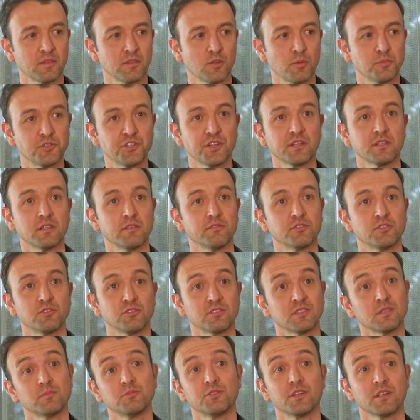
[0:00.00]
objective to
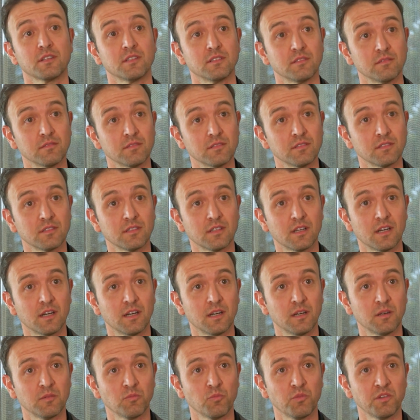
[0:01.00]
subjective
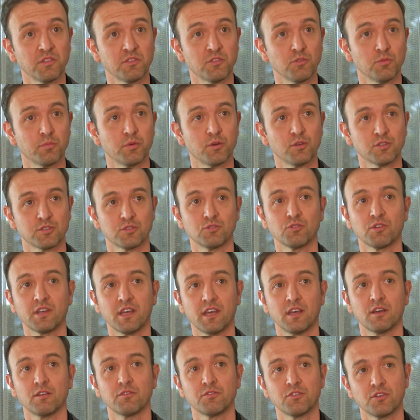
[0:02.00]
with your personal
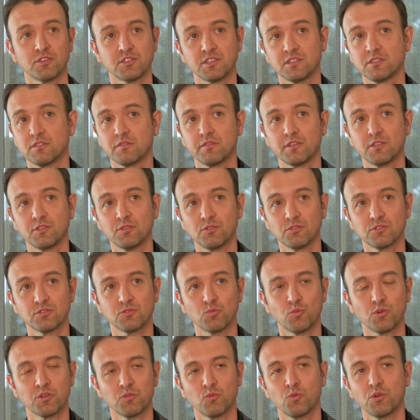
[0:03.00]
care of those individuals,
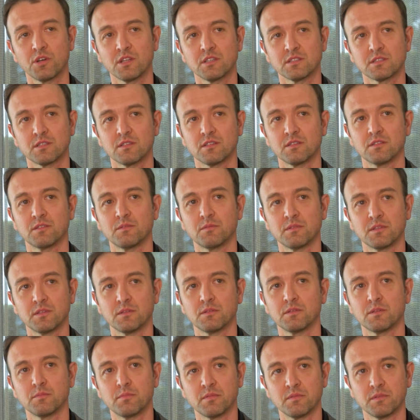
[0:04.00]
what is
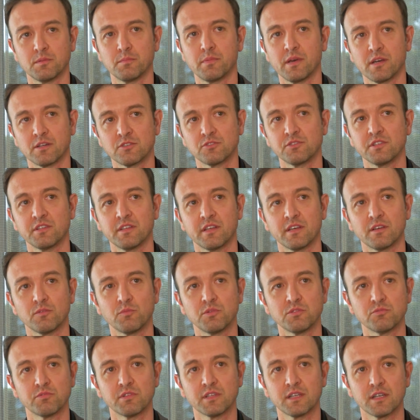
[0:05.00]
the boundary there
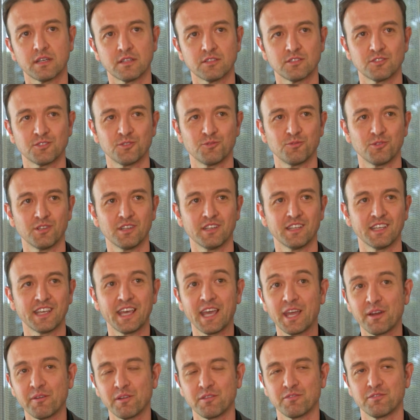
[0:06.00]
with regards to really
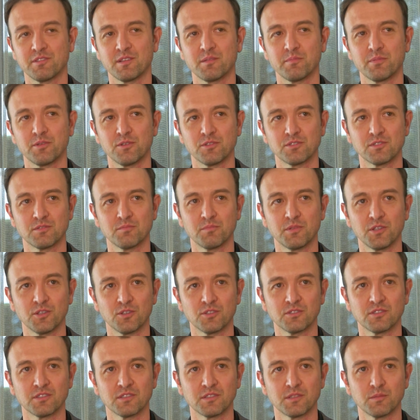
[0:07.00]
caring for that person
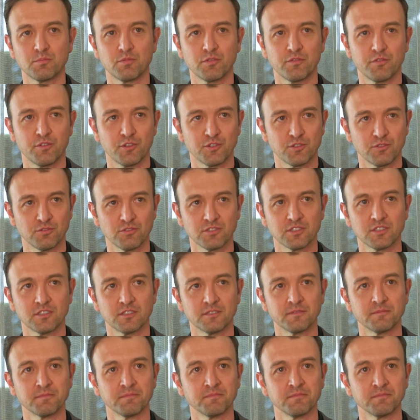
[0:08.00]
beyond the professional side?